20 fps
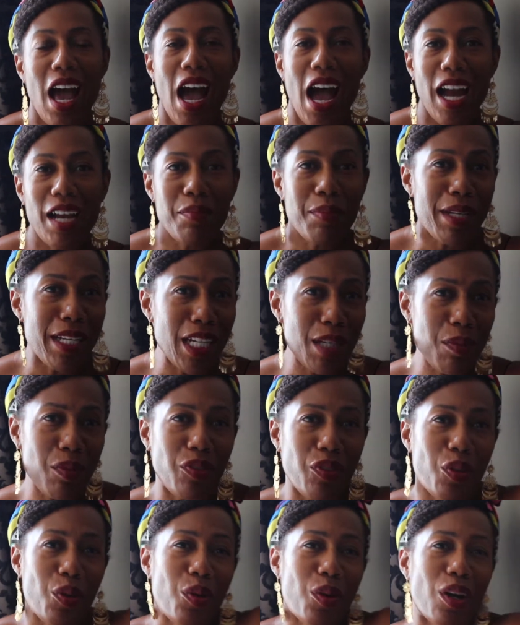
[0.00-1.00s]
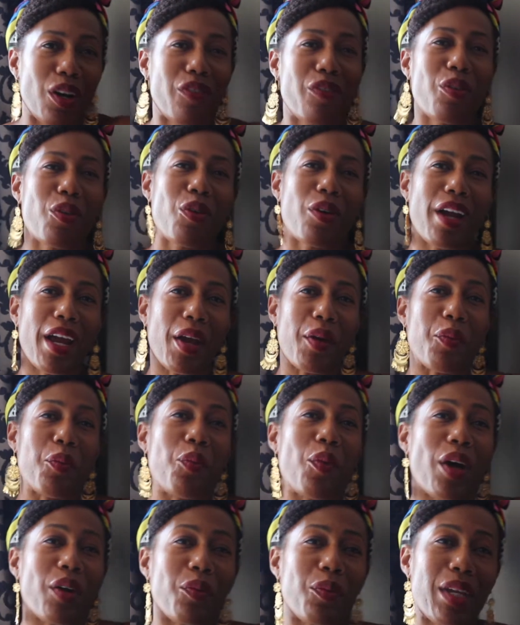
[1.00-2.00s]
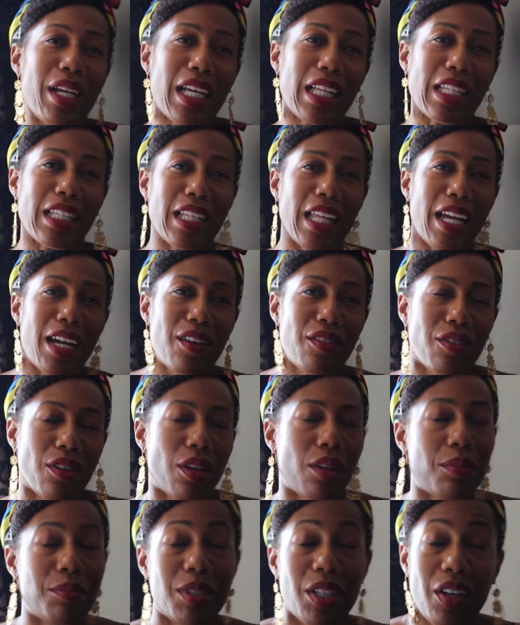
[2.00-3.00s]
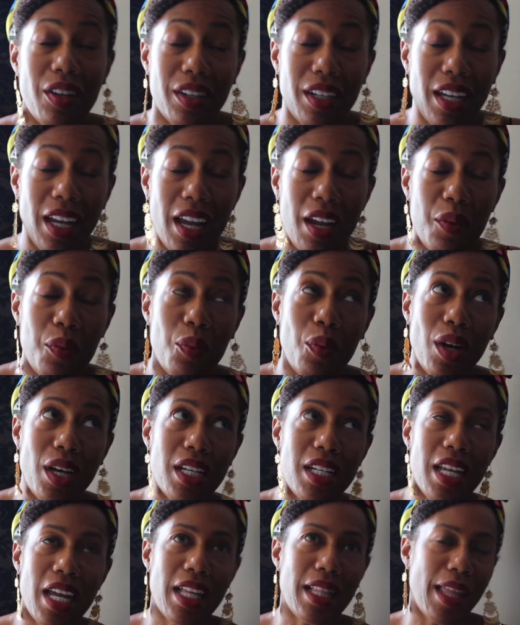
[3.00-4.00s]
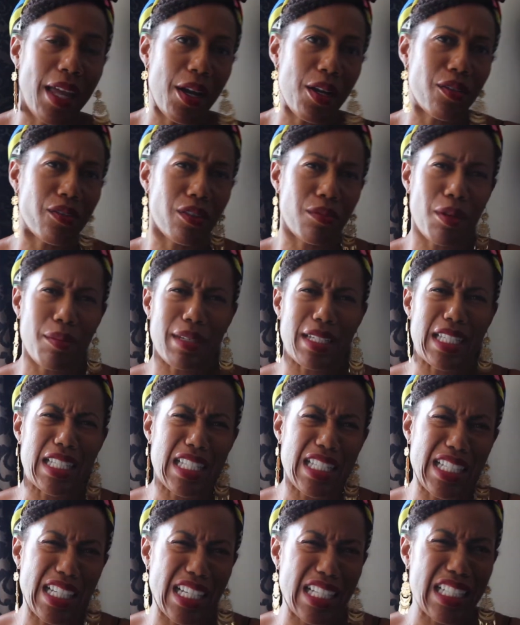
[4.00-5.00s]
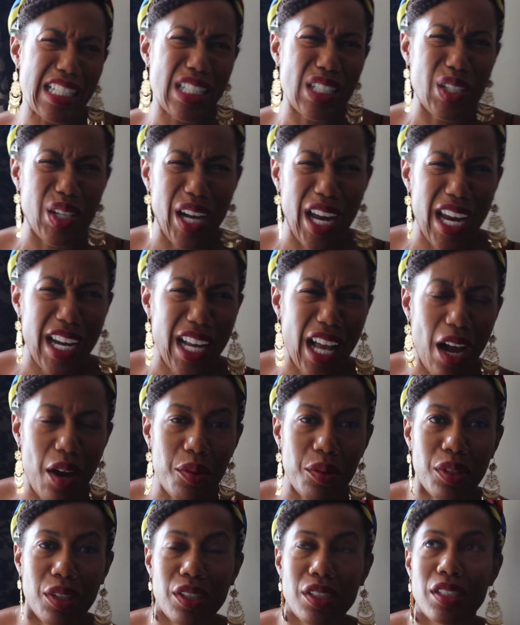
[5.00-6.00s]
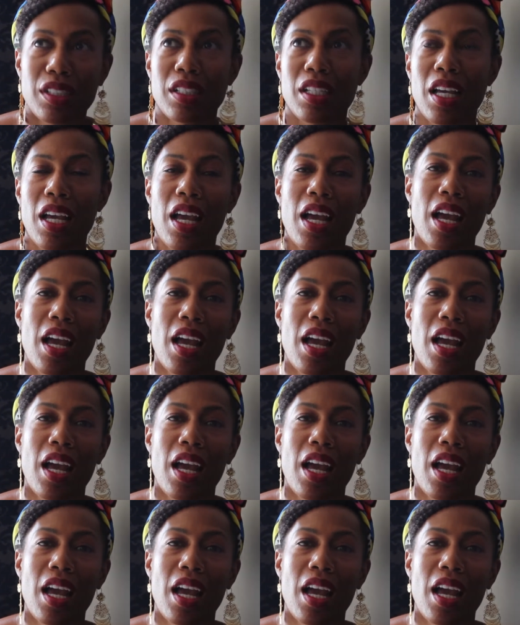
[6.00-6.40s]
I'd been here before for a 1 week layover, or sorry, a 1 day layover, maybe 6 or 8 hours.